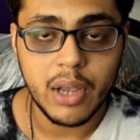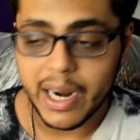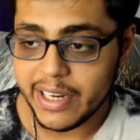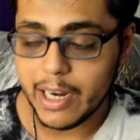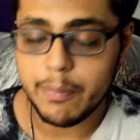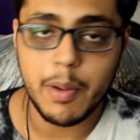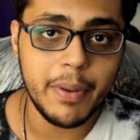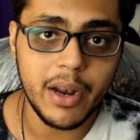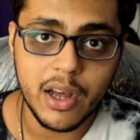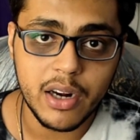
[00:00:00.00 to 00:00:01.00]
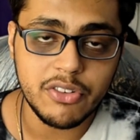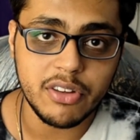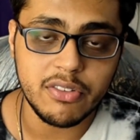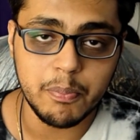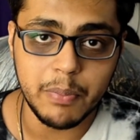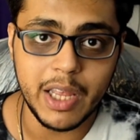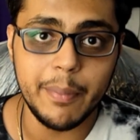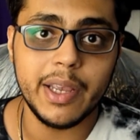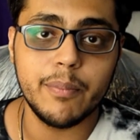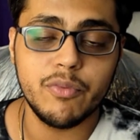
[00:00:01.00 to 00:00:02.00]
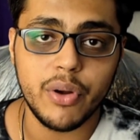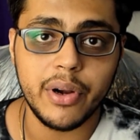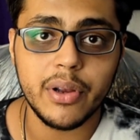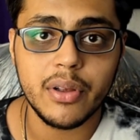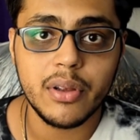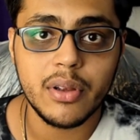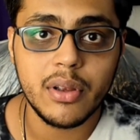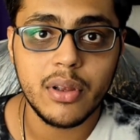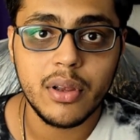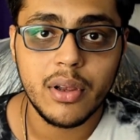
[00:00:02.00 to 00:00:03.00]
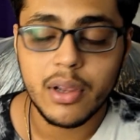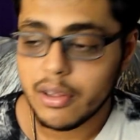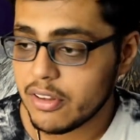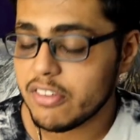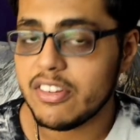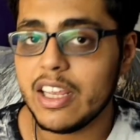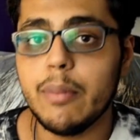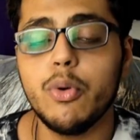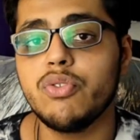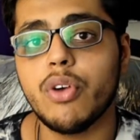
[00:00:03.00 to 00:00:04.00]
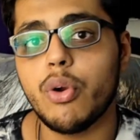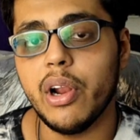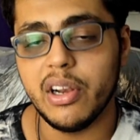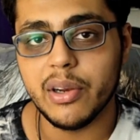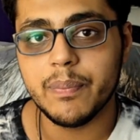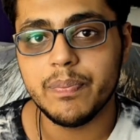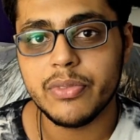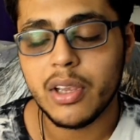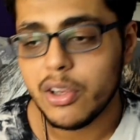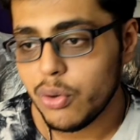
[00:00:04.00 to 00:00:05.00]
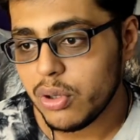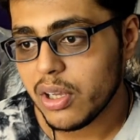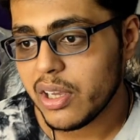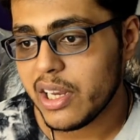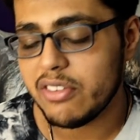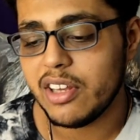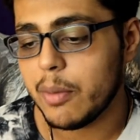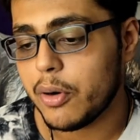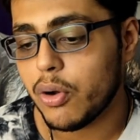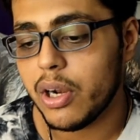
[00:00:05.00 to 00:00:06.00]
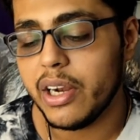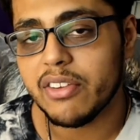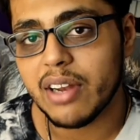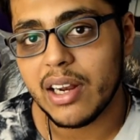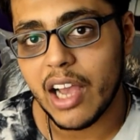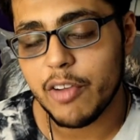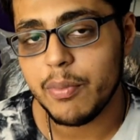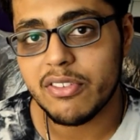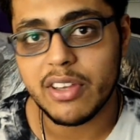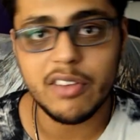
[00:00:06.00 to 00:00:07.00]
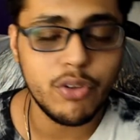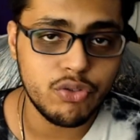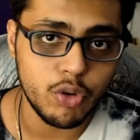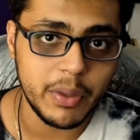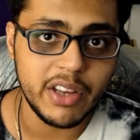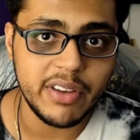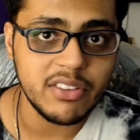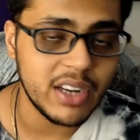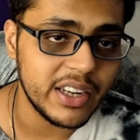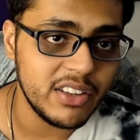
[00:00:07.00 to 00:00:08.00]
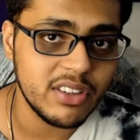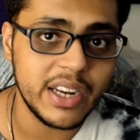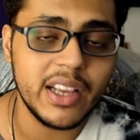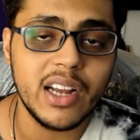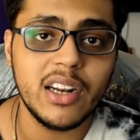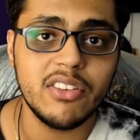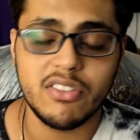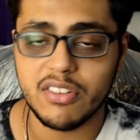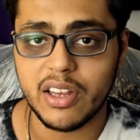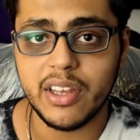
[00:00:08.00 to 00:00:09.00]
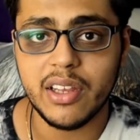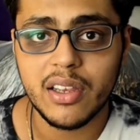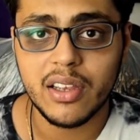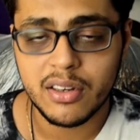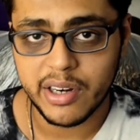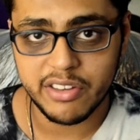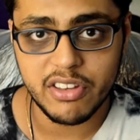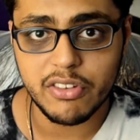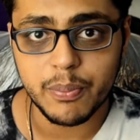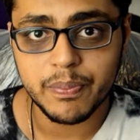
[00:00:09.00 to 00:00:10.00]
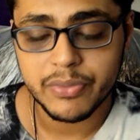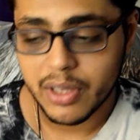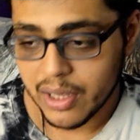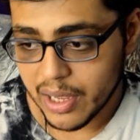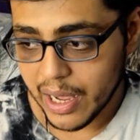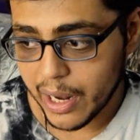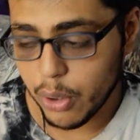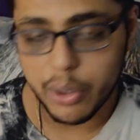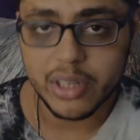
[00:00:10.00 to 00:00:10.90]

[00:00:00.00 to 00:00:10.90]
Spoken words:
And yet people are just blaming him for it. The same goes for Højlund. You know, the crazy thing about Højlund is that I've been saying for so many weeks that he's getting unnecessary criticism. And